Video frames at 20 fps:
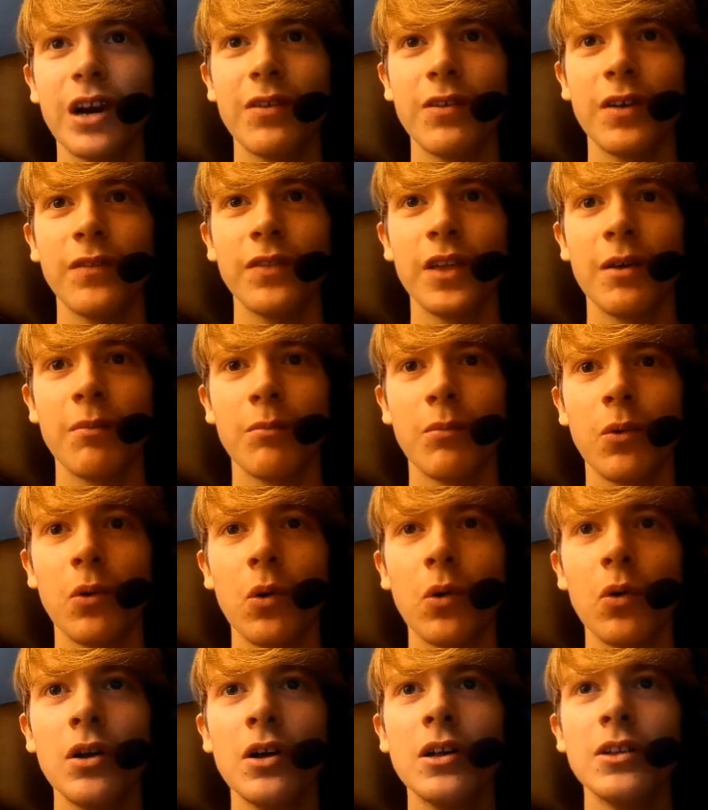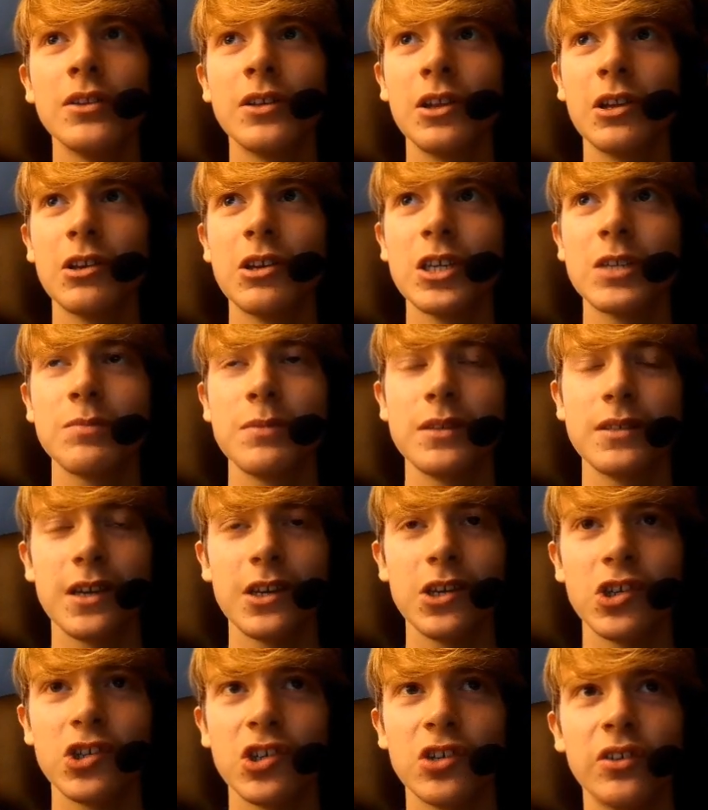have that more than a
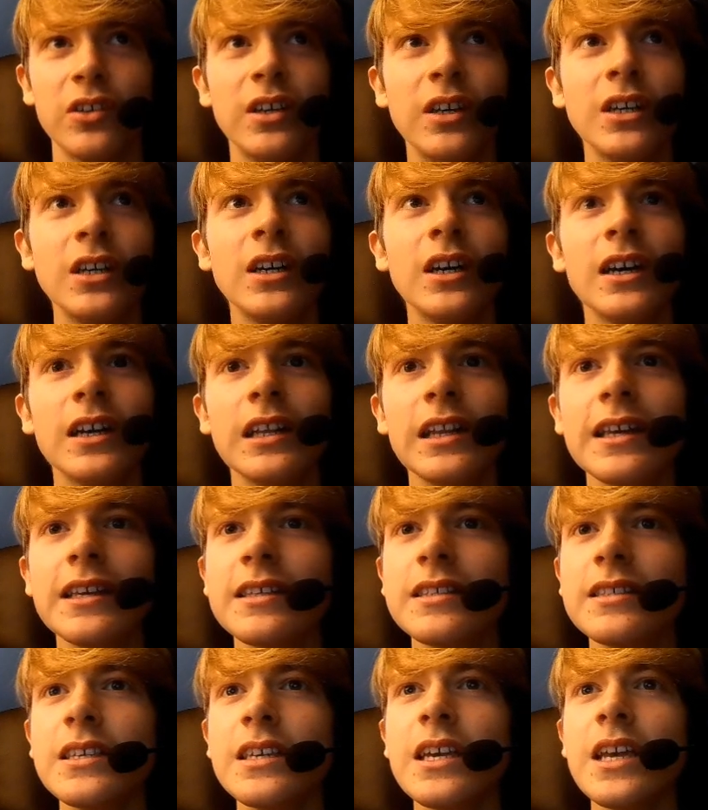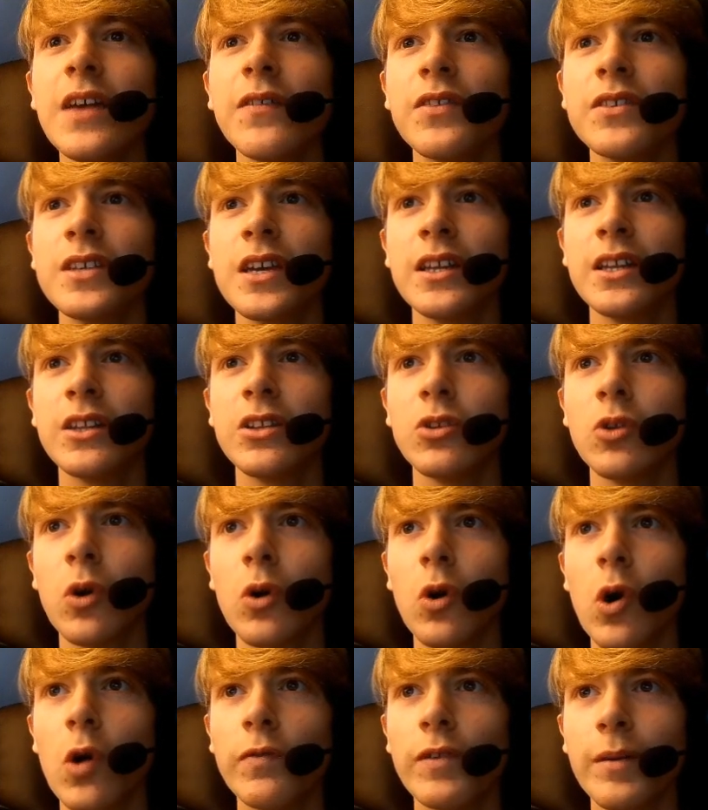customization. And let's see if there's any
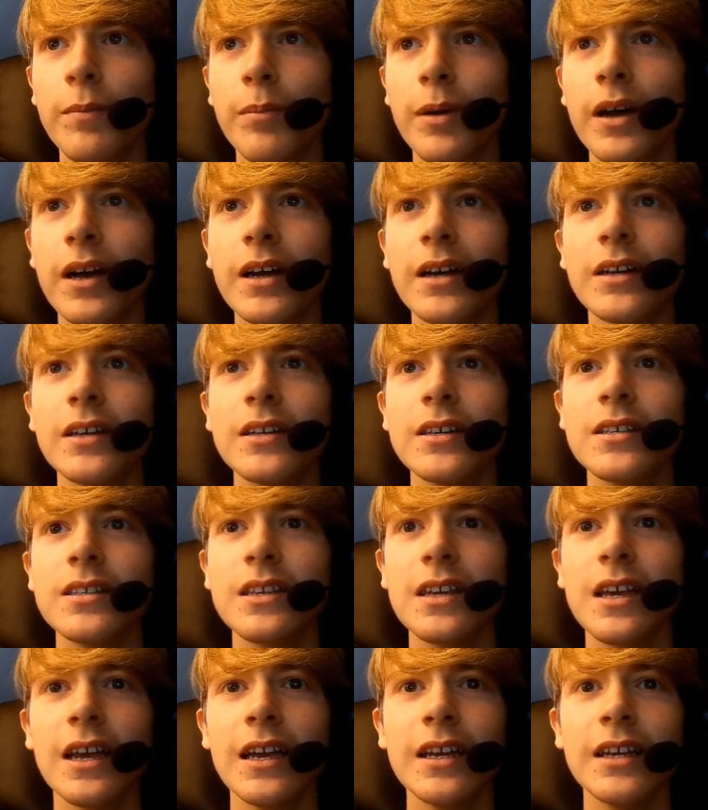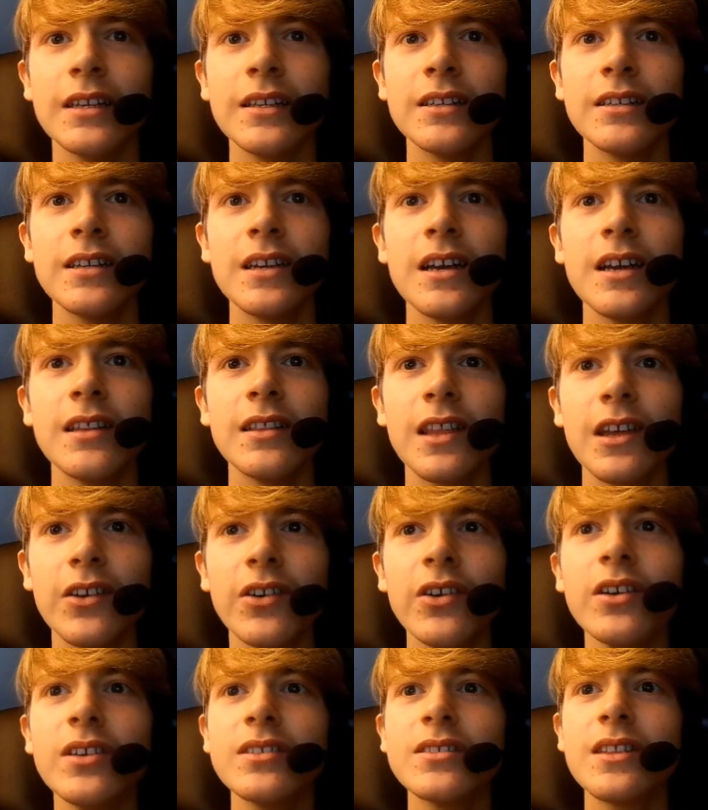other packs. And there is
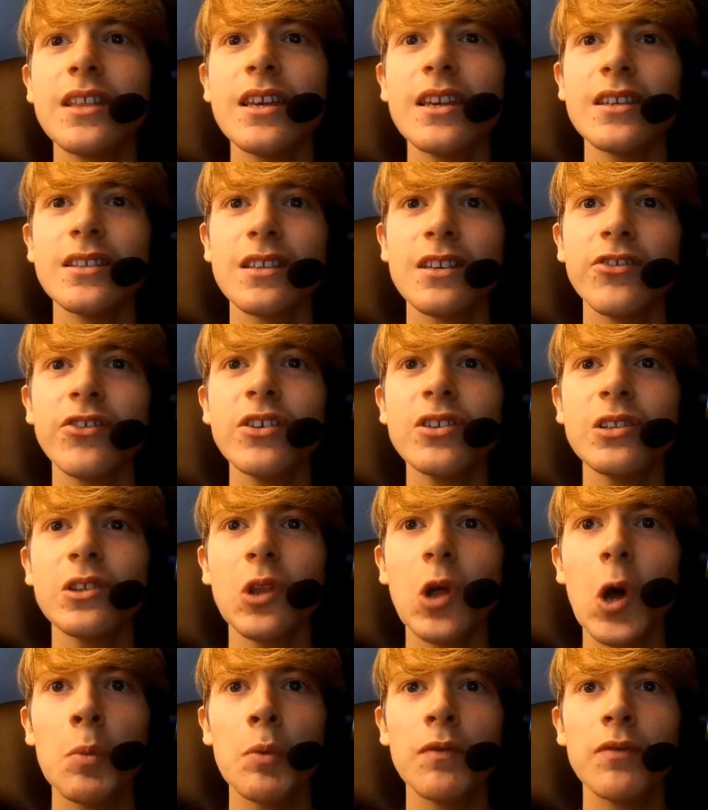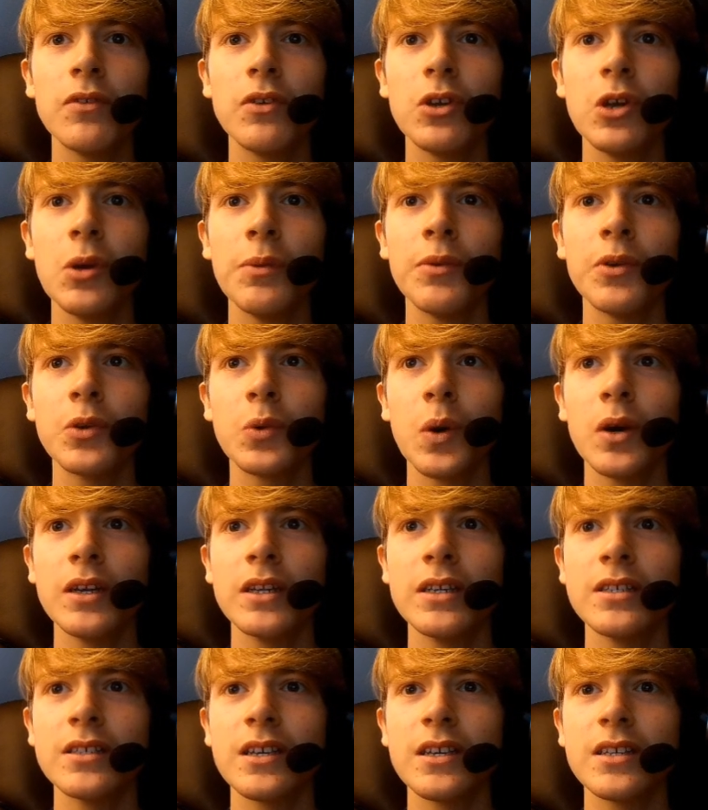this. There is Lawn of Doom
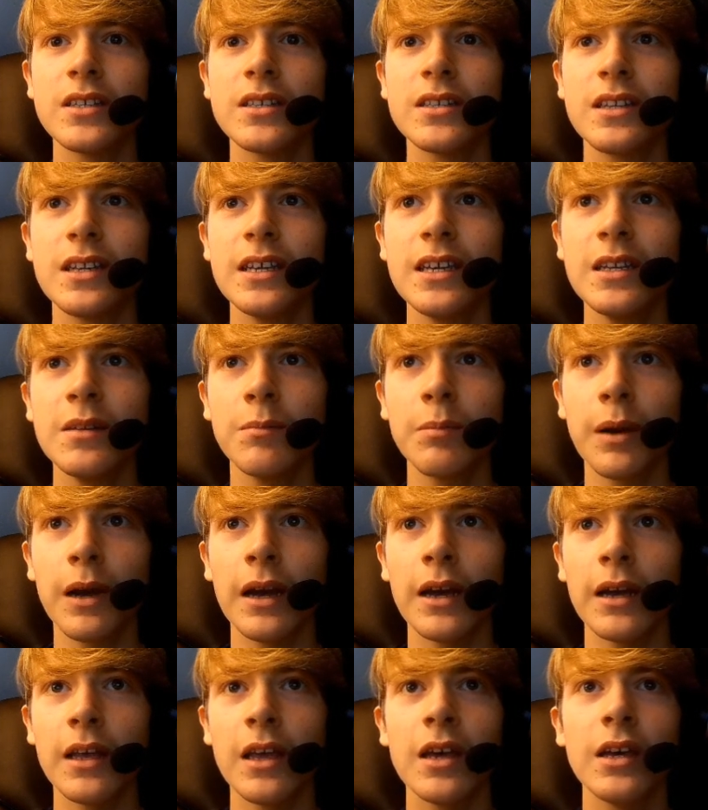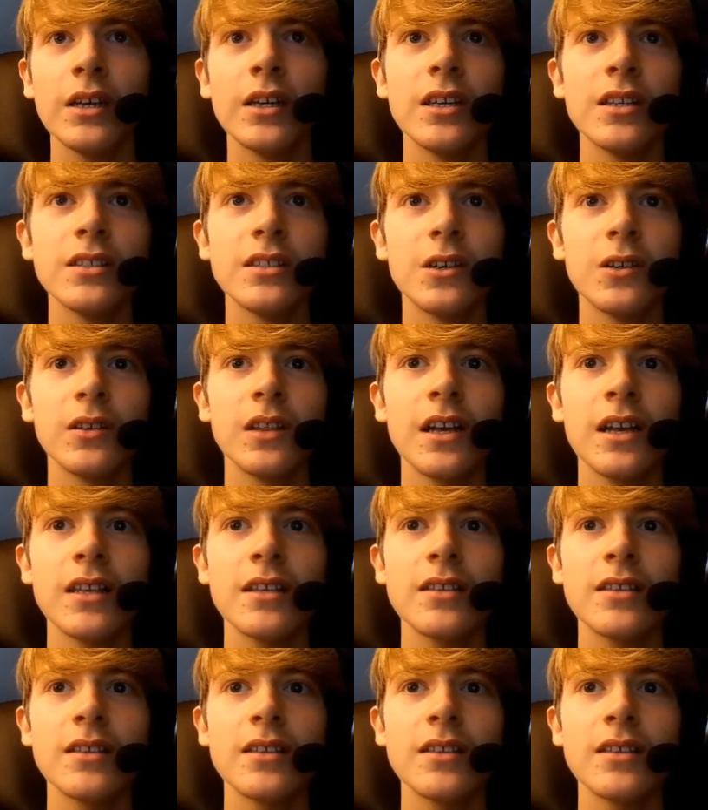2016 pack. So that's